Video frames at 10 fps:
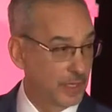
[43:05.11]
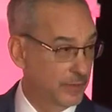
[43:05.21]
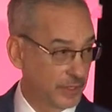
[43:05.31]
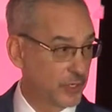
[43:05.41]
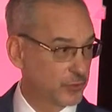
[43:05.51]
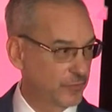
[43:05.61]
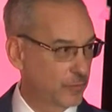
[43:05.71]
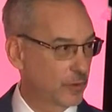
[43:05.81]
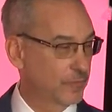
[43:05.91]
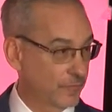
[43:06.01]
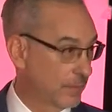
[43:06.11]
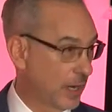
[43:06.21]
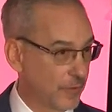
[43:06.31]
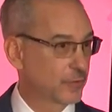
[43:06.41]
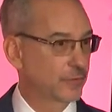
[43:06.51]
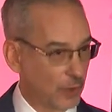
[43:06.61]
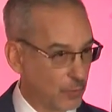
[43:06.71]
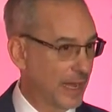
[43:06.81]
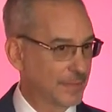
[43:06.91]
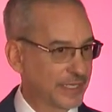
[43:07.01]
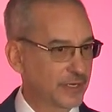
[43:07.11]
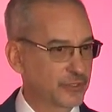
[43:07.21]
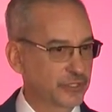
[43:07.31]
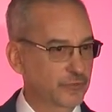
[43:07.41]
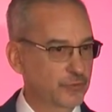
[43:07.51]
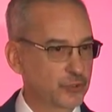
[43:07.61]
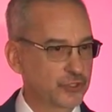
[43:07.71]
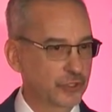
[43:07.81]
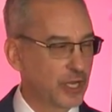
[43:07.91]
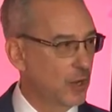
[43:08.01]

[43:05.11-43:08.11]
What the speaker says: the country from other Obamacares in the future.